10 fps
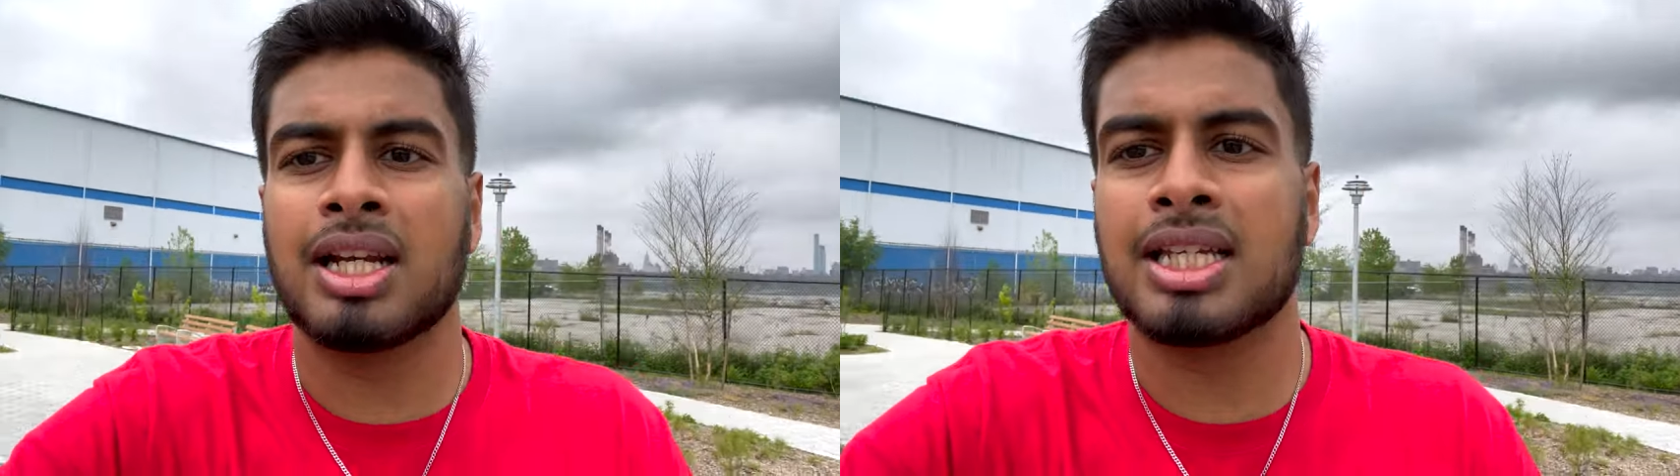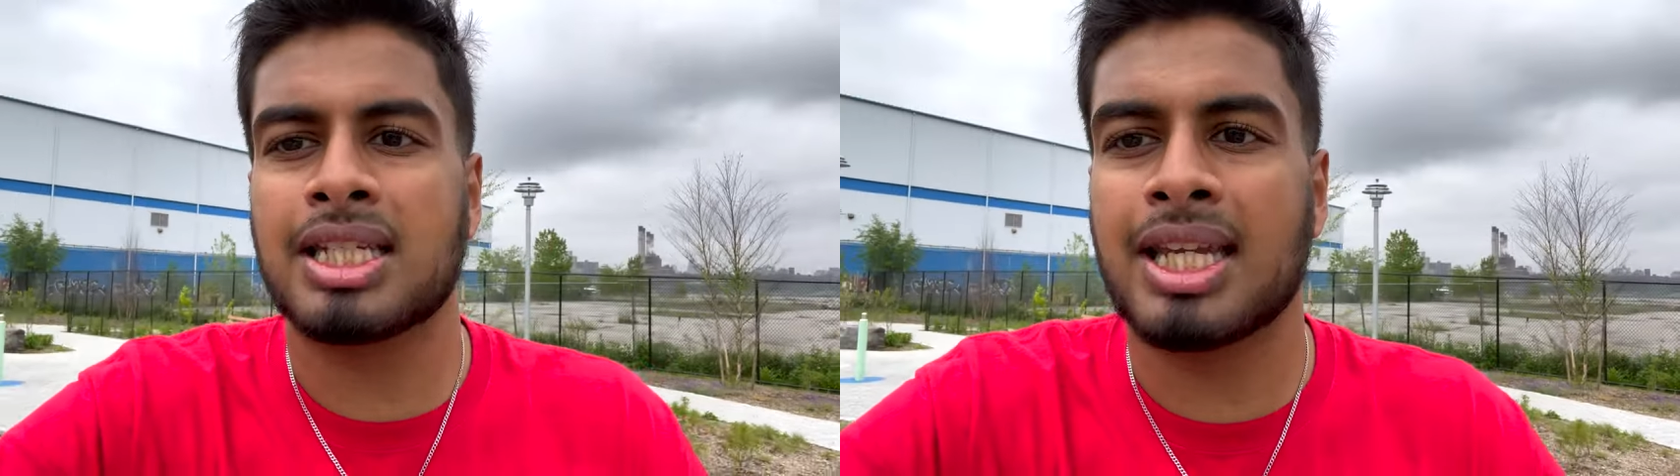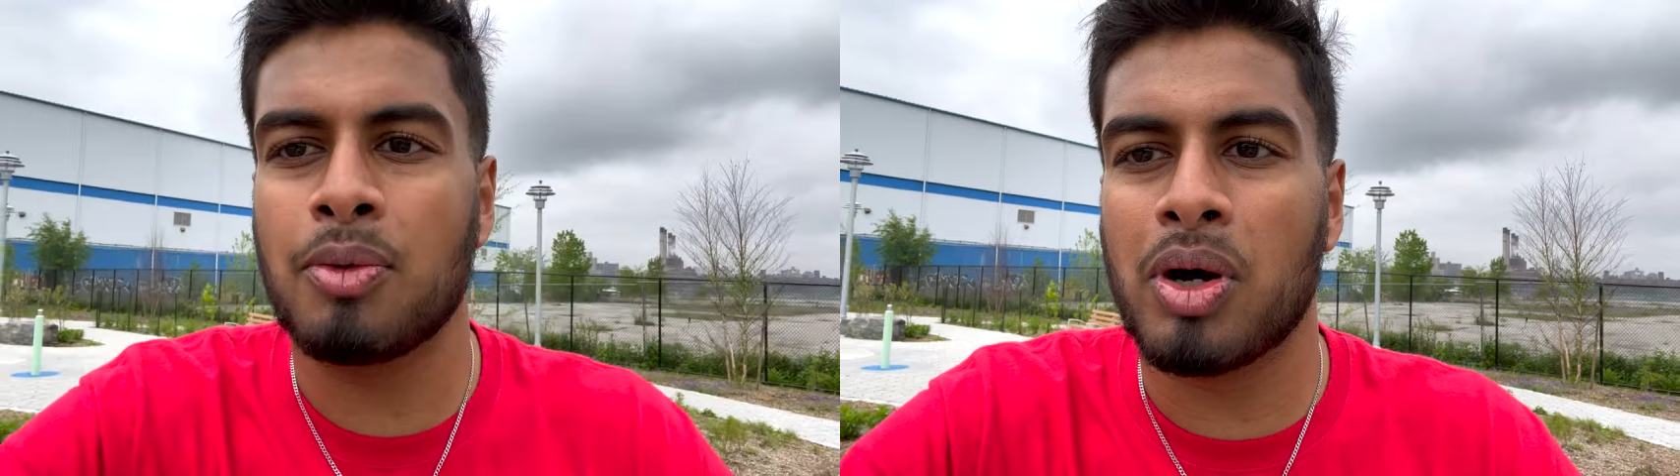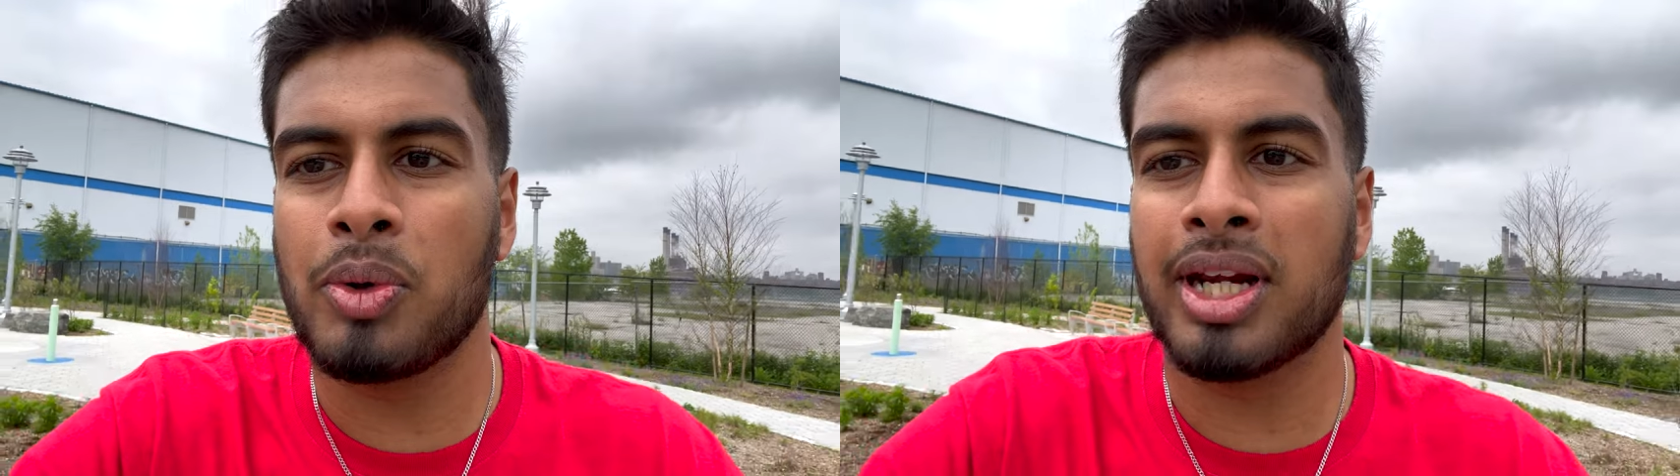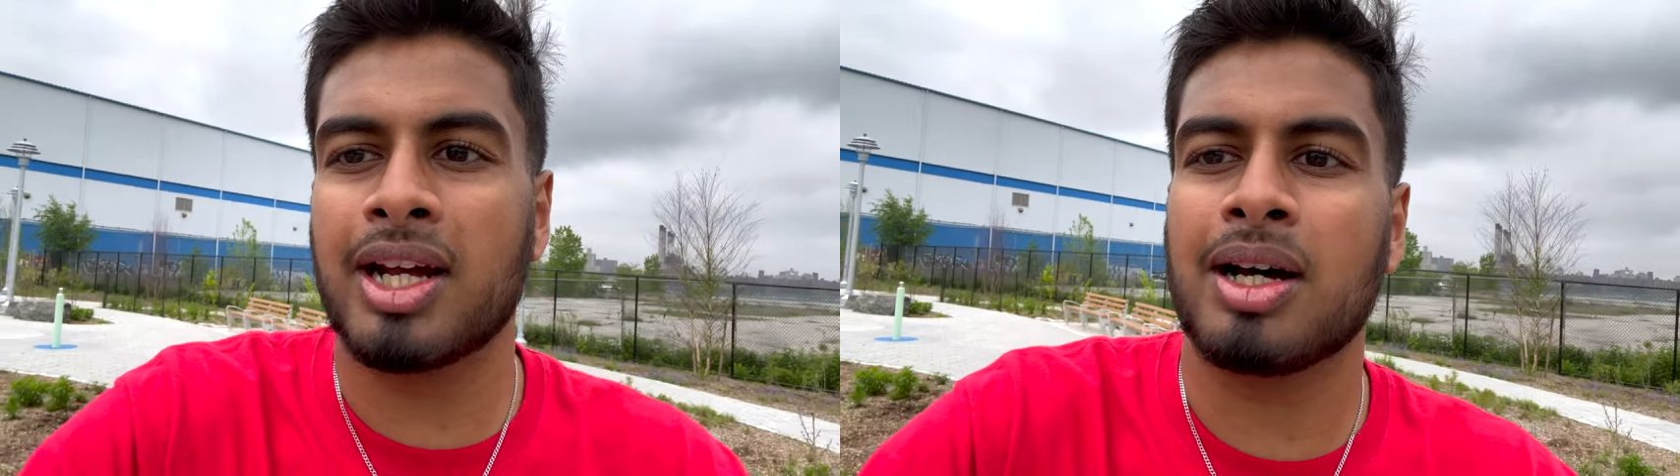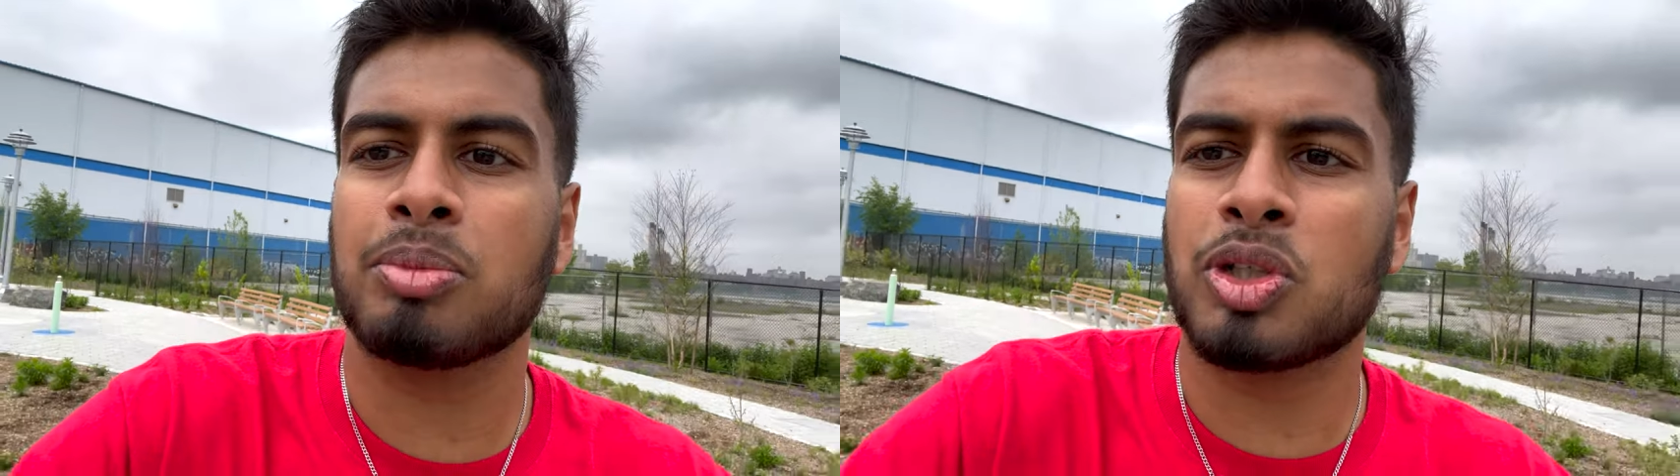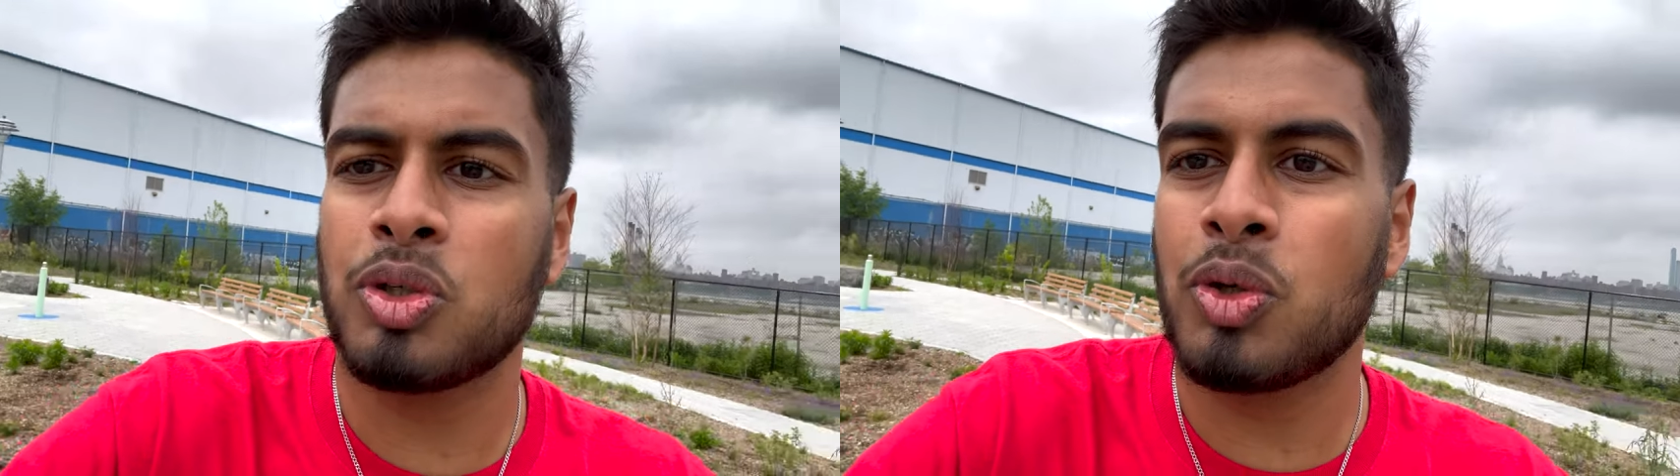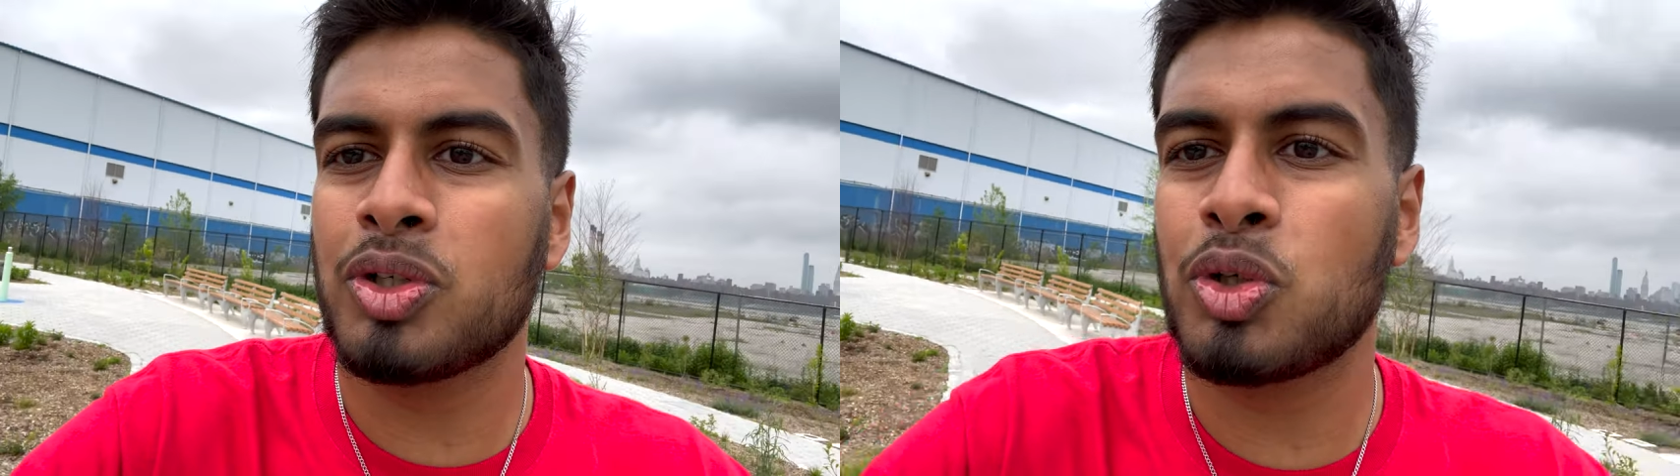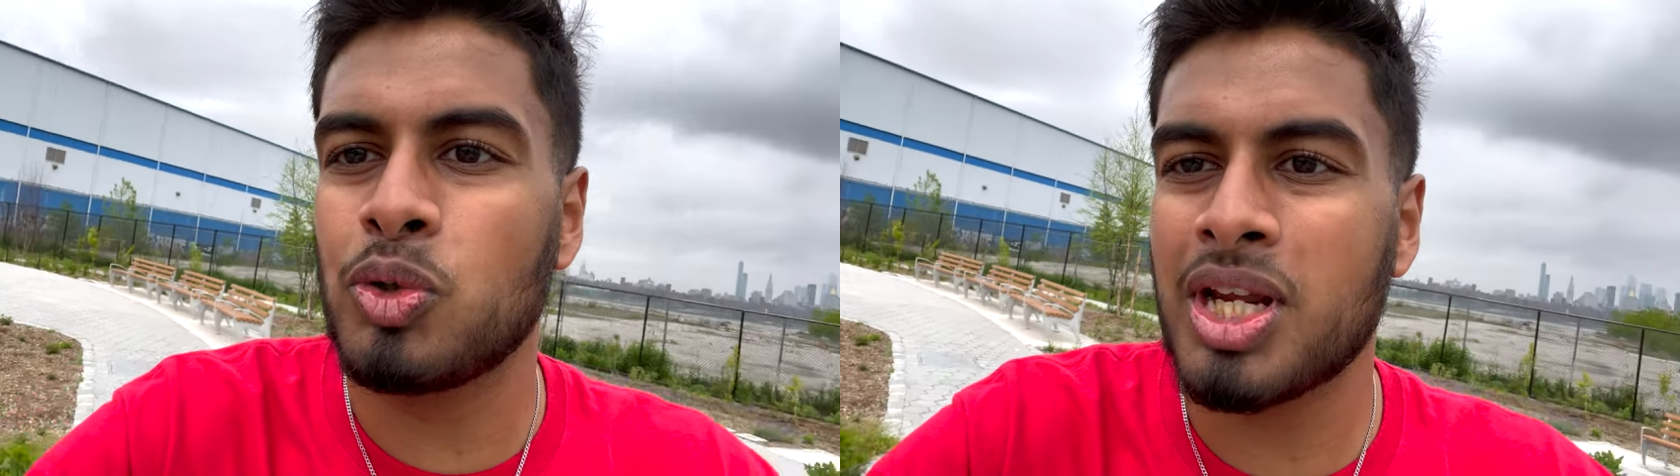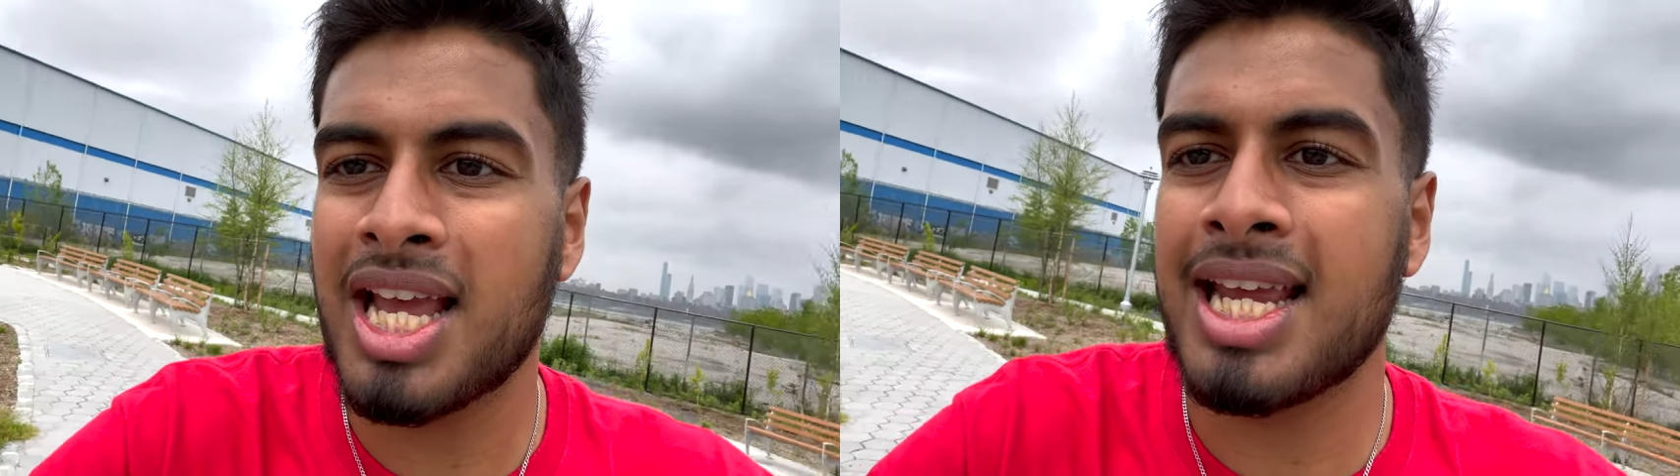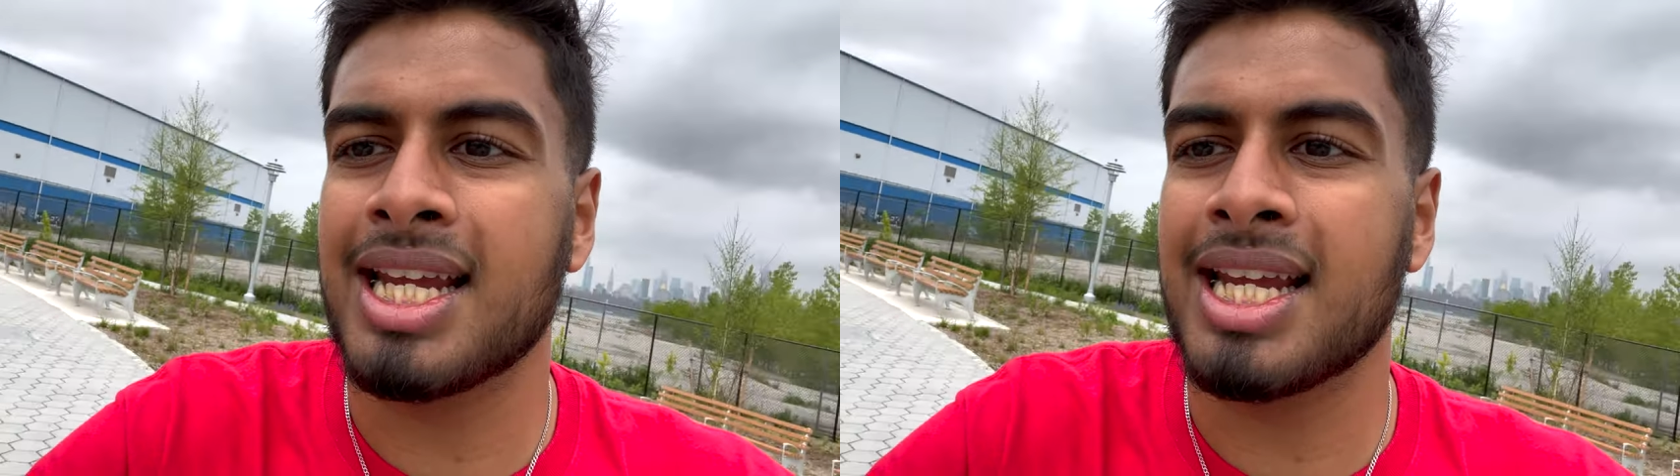let's see what we get up to today.